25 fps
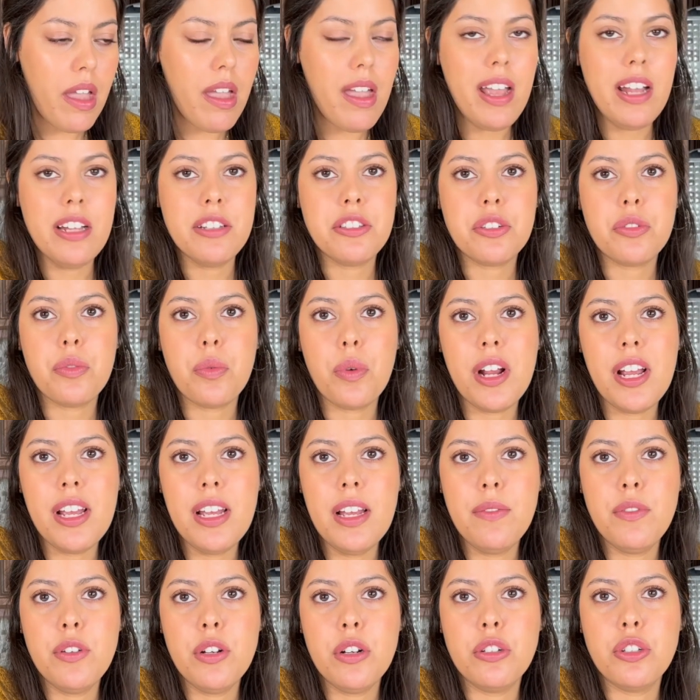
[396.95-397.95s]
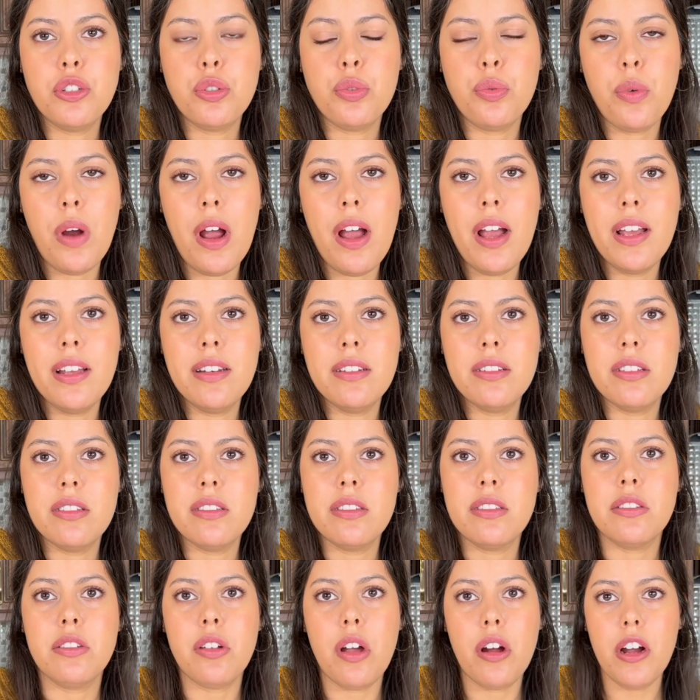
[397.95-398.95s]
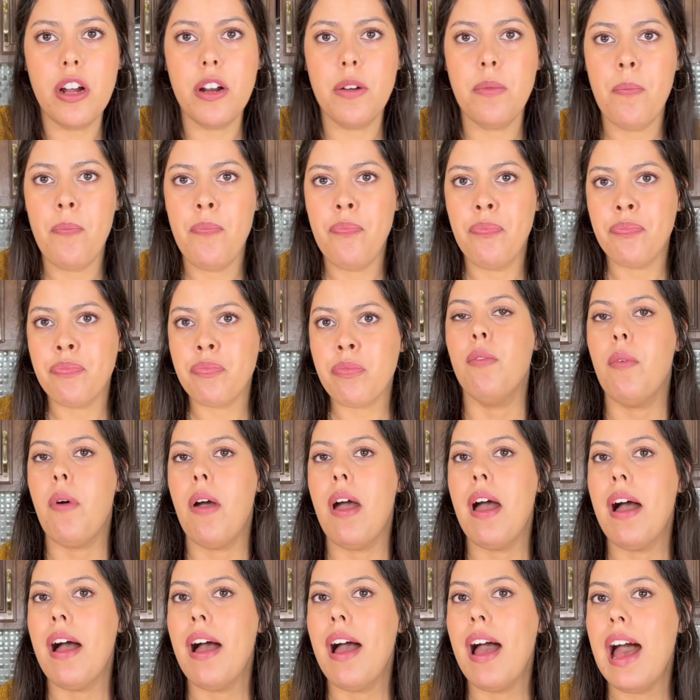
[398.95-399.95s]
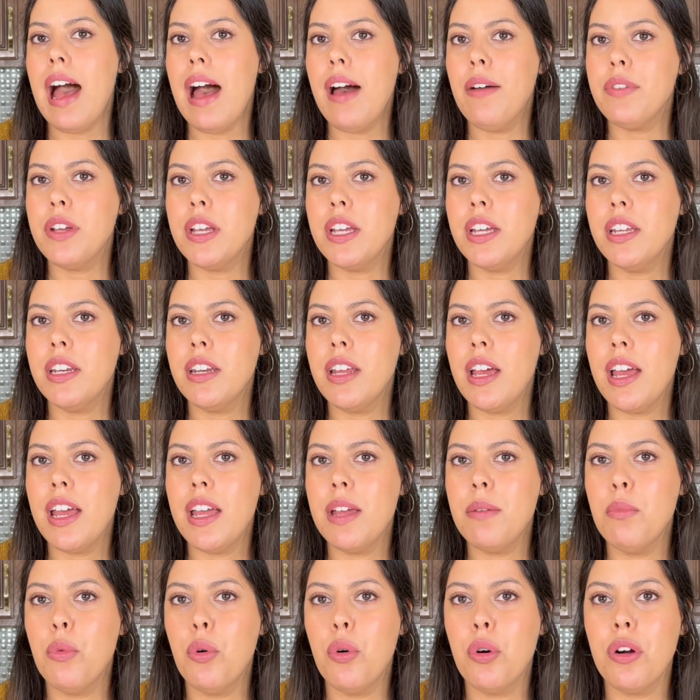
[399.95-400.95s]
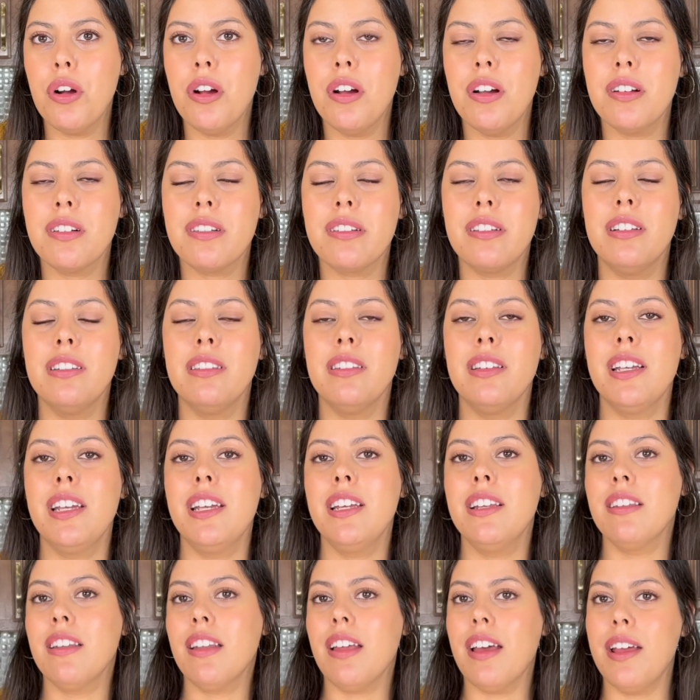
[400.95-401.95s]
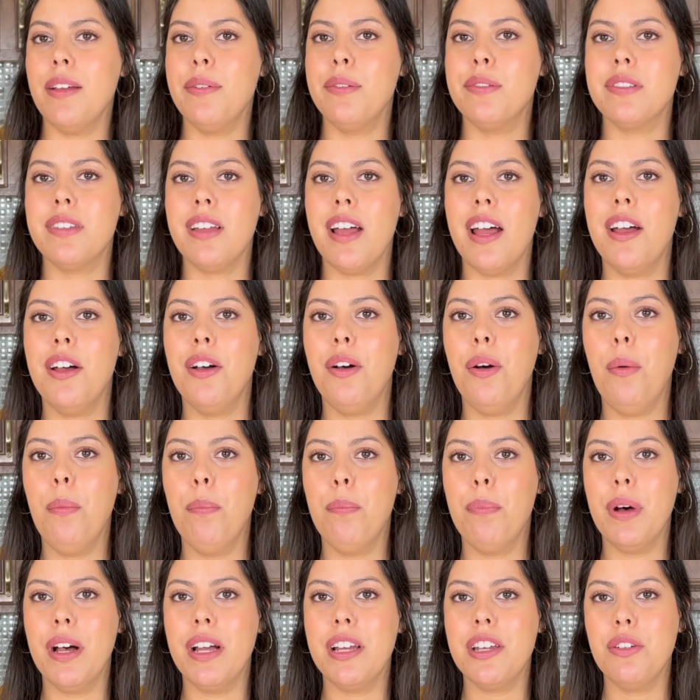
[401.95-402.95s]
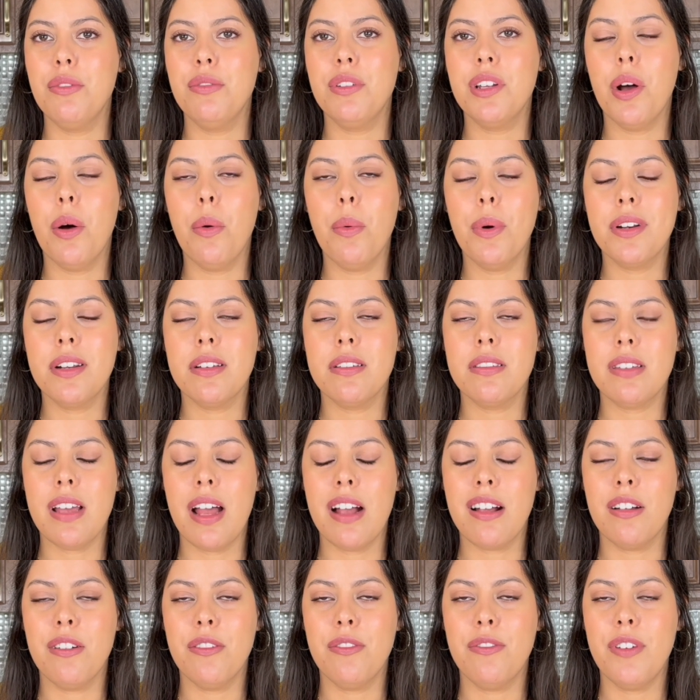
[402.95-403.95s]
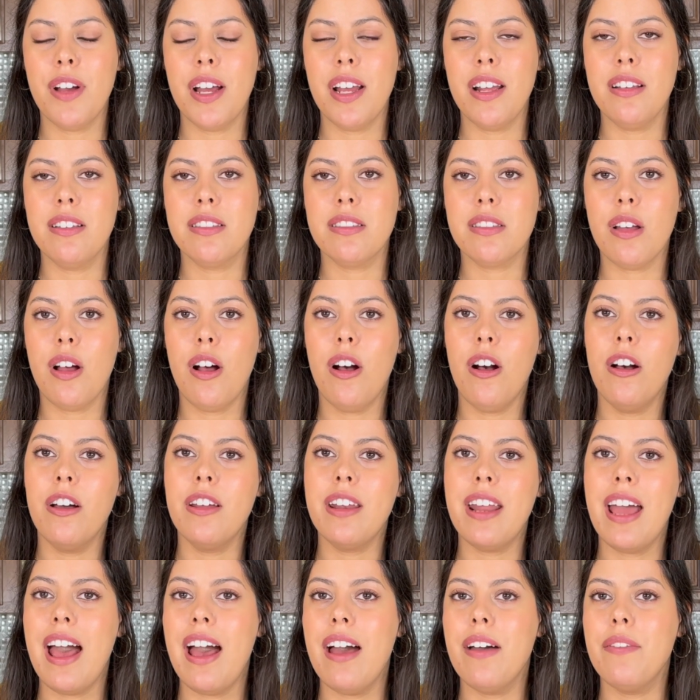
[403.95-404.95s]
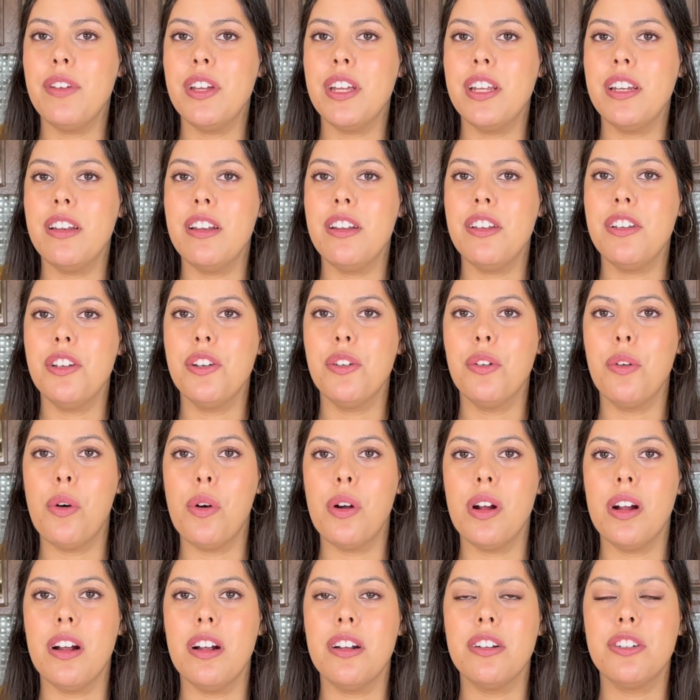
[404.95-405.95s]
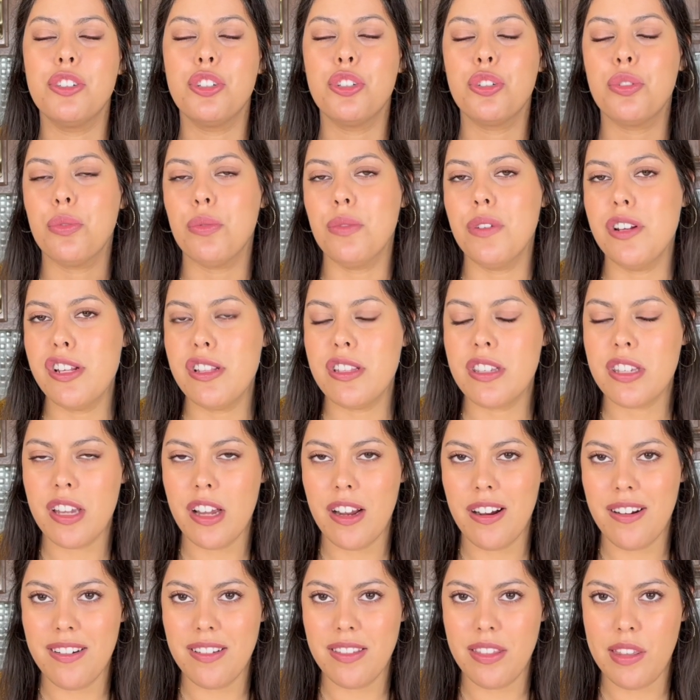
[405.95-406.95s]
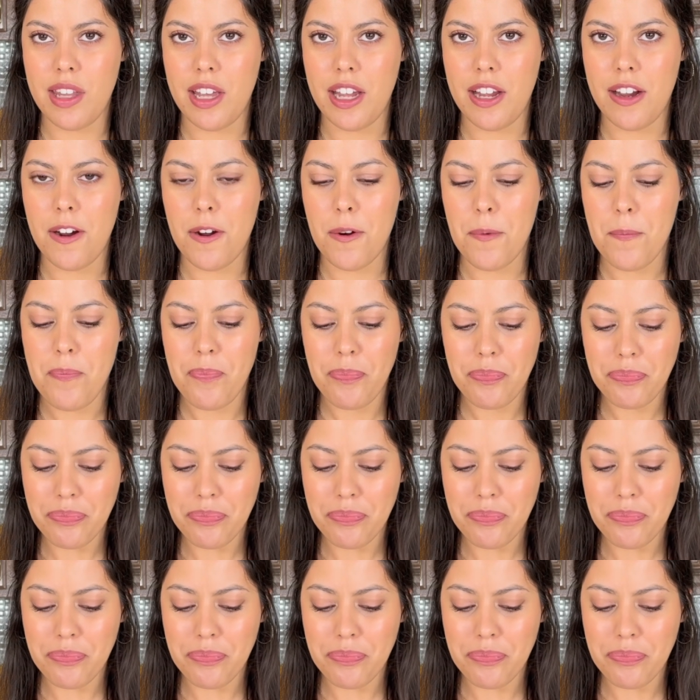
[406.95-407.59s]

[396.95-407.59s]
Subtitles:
It's great if you're trying to start having a more clean lifestyle, but you don't want to sacrifice on having your treats here and there.